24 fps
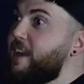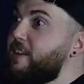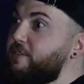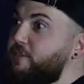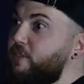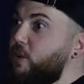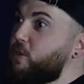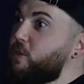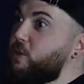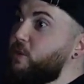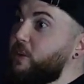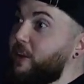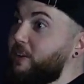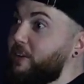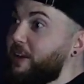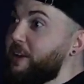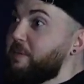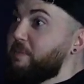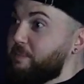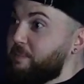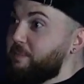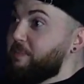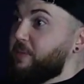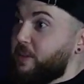and folk
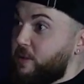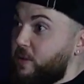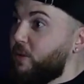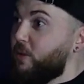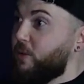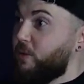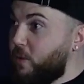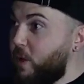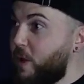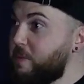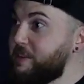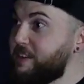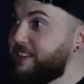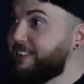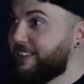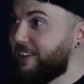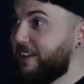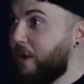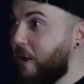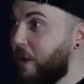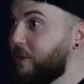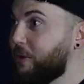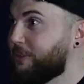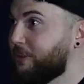like woman,
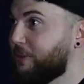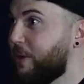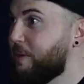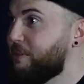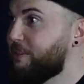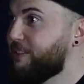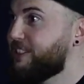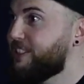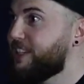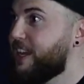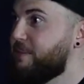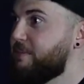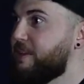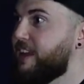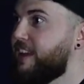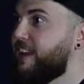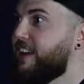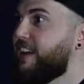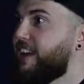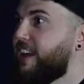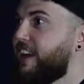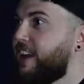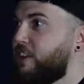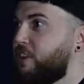Aye. old woman, say
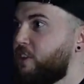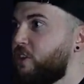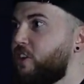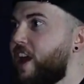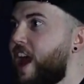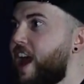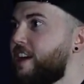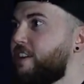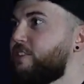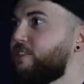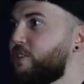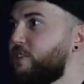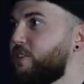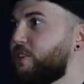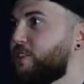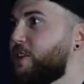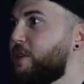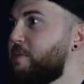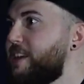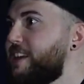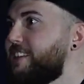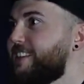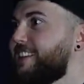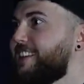me, your arse
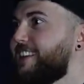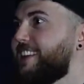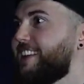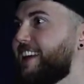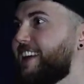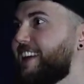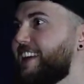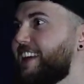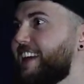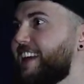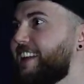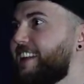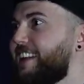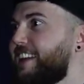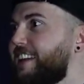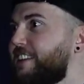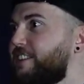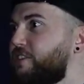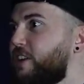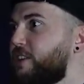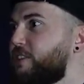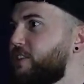looks amazing in the in the